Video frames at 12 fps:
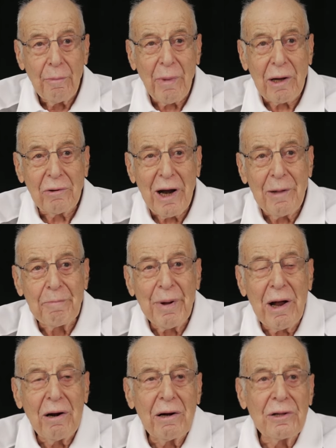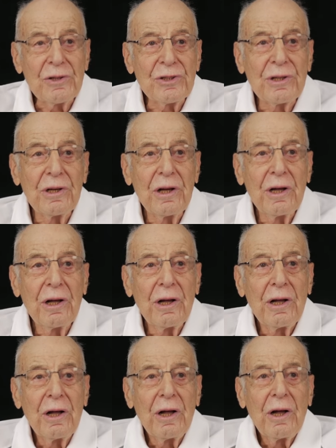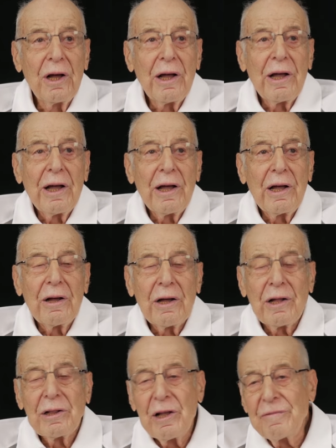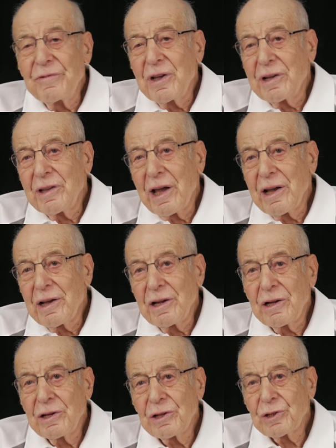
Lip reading: My grandparents lived in a